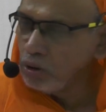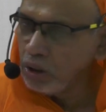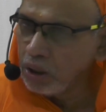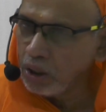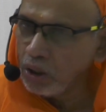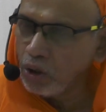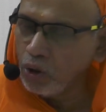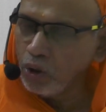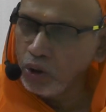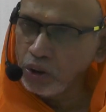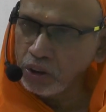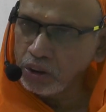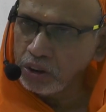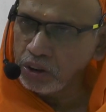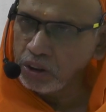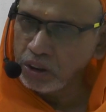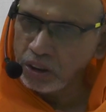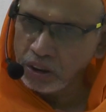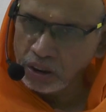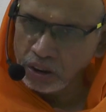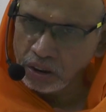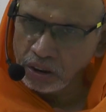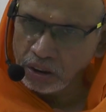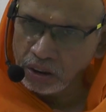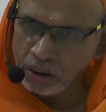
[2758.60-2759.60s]
a wrong
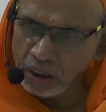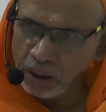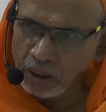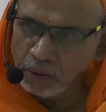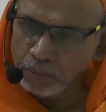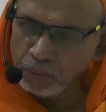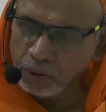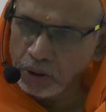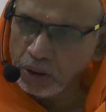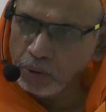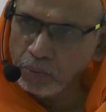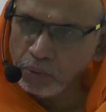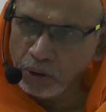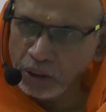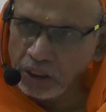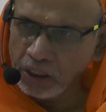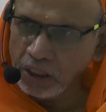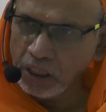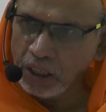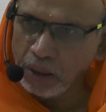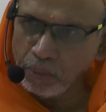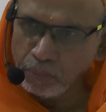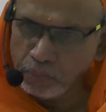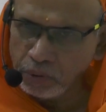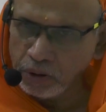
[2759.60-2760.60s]
thing and become
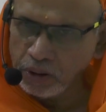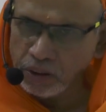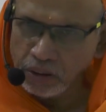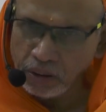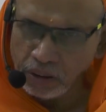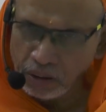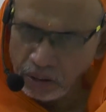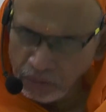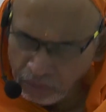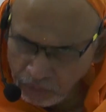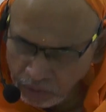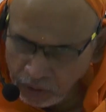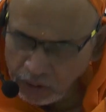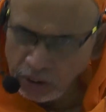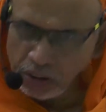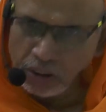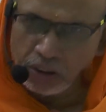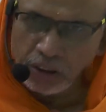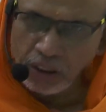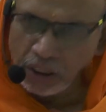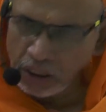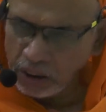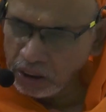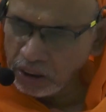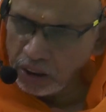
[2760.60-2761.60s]
unhappy.
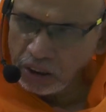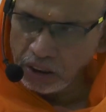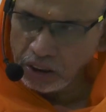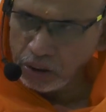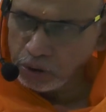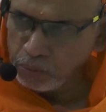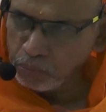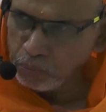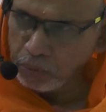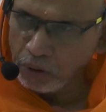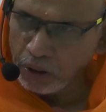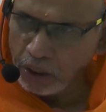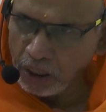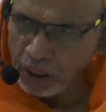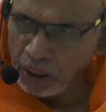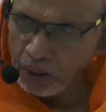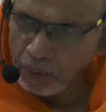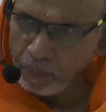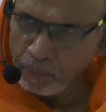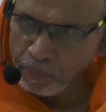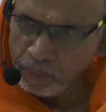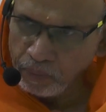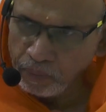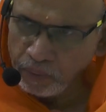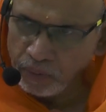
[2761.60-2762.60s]
Within that there is phala.
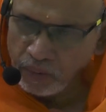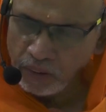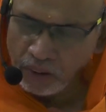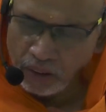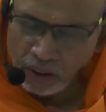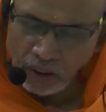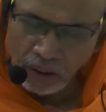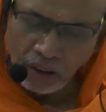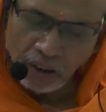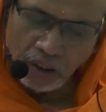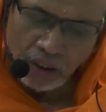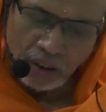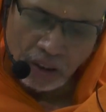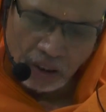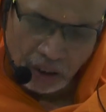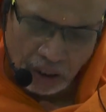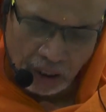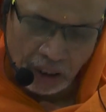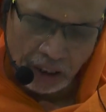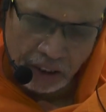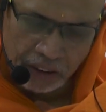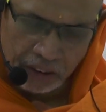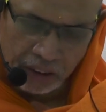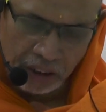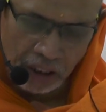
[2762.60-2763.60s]

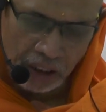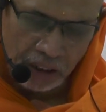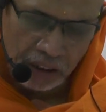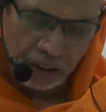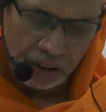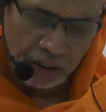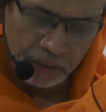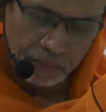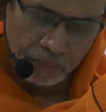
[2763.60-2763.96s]
Like that.